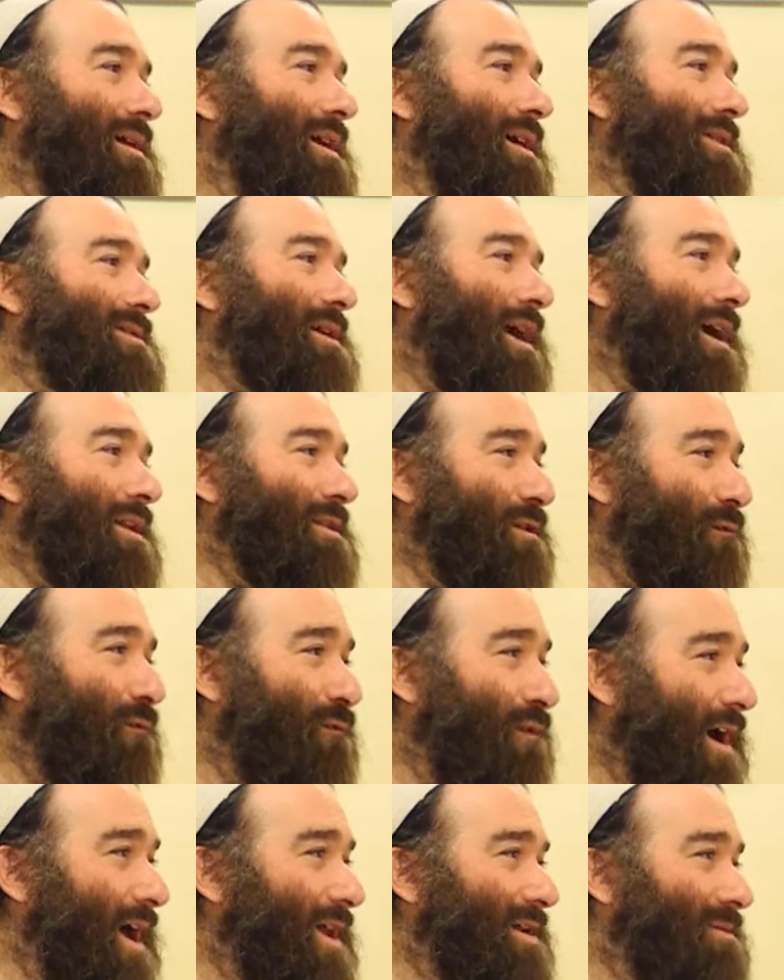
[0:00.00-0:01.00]
it's
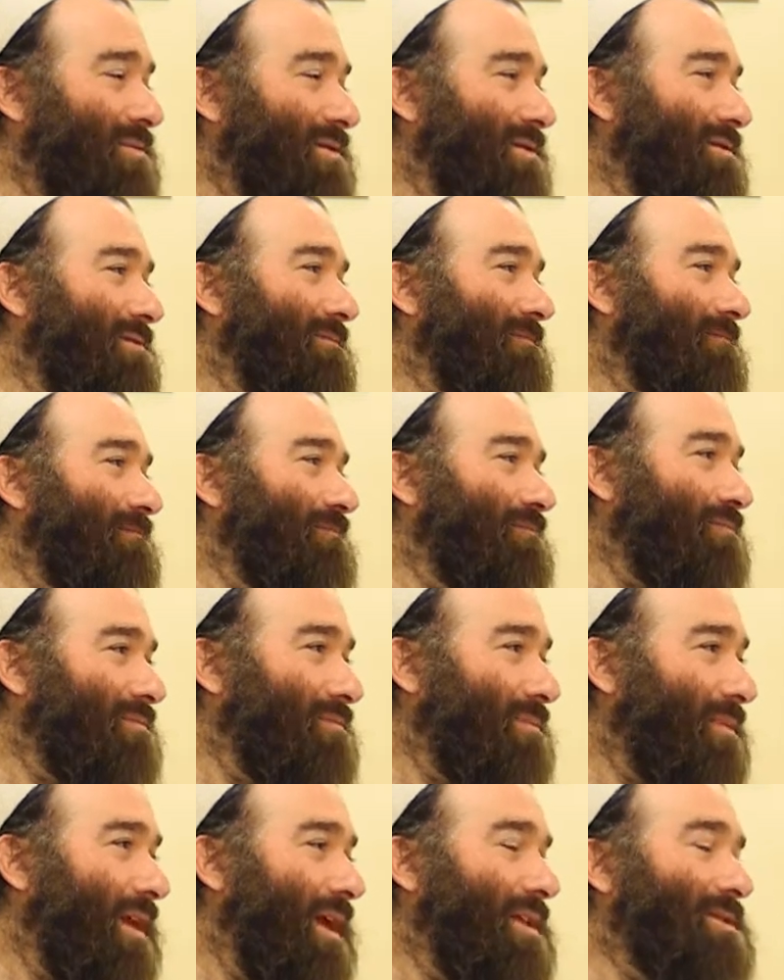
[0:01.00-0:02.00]
undefinable,
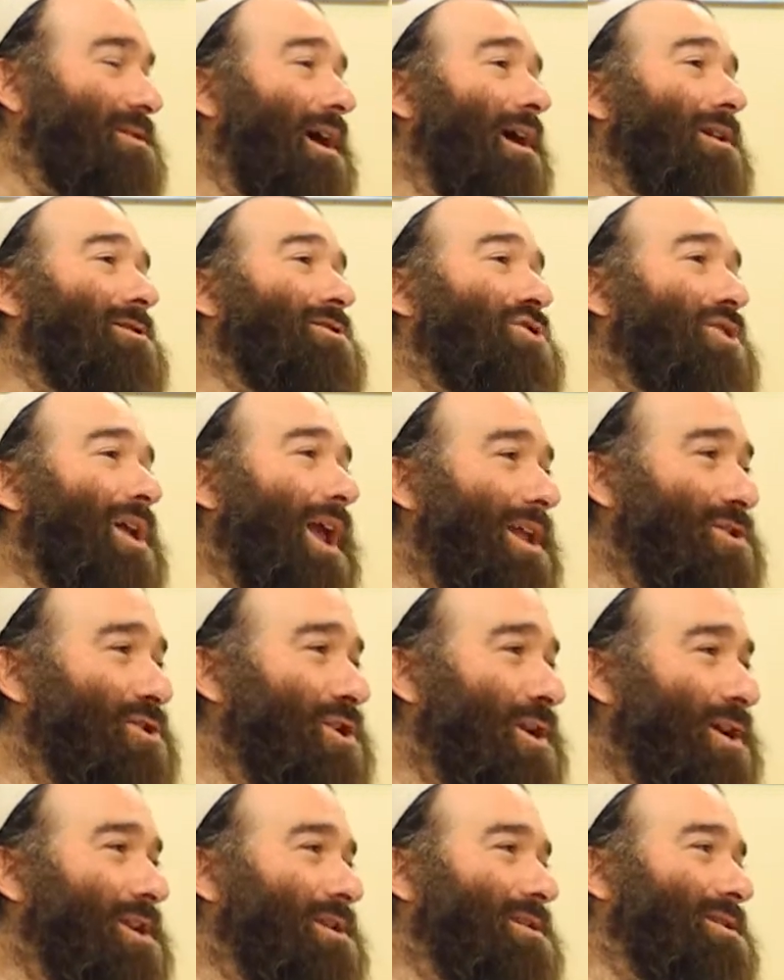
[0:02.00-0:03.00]
it's
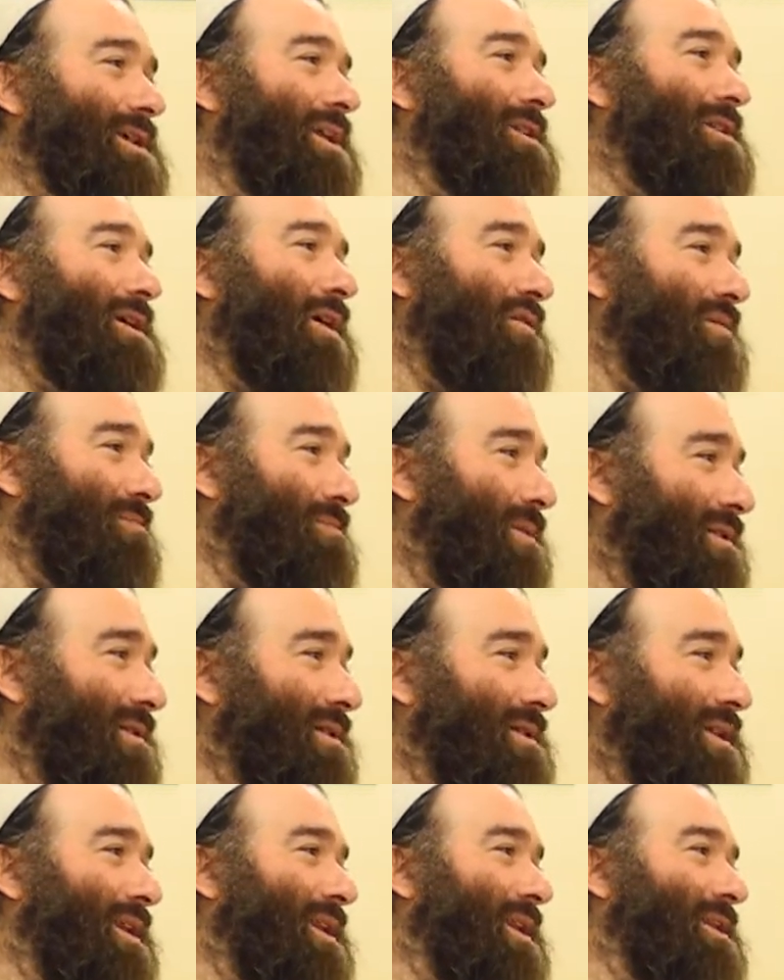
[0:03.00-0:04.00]
unchanging in its
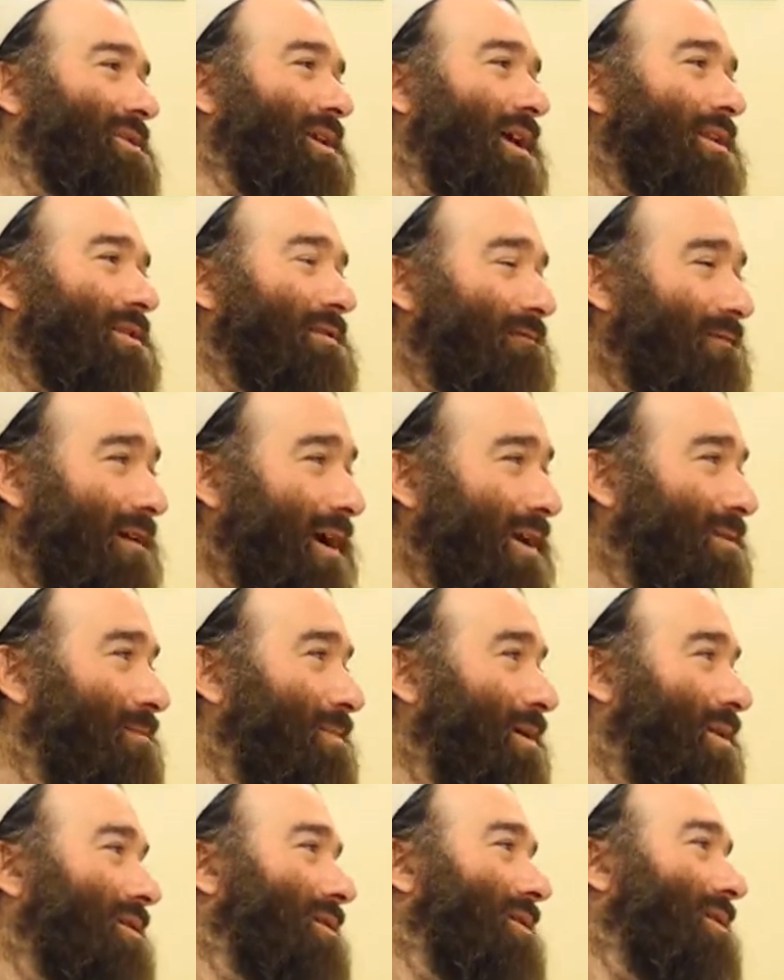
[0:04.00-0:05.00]
unknowability and its
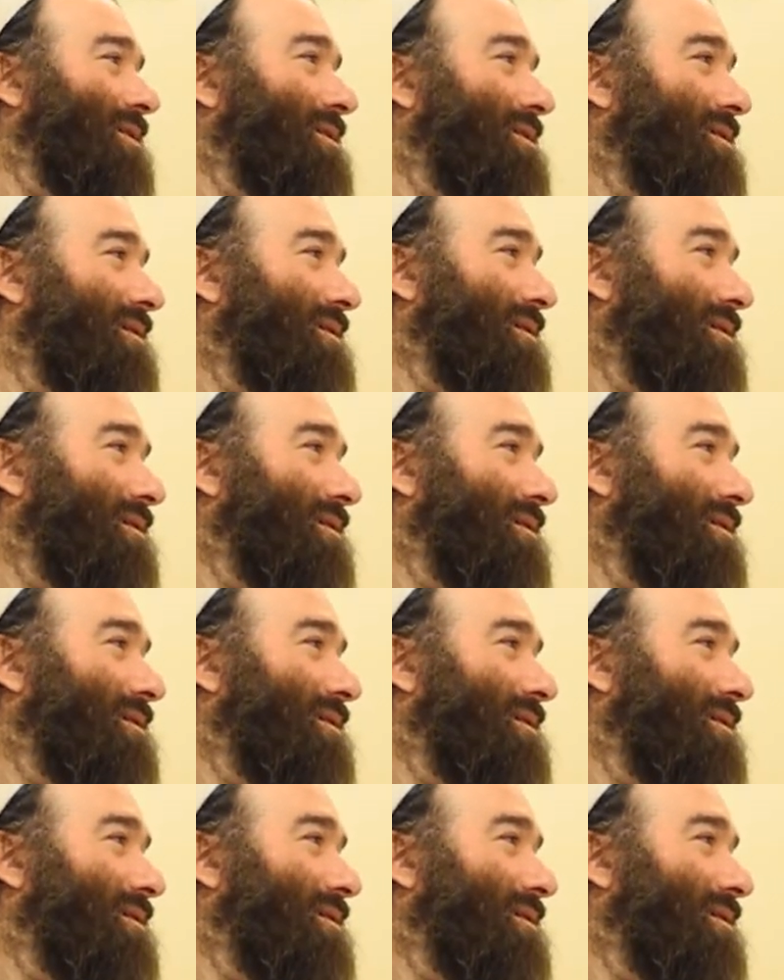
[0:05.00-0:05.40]
undefinability.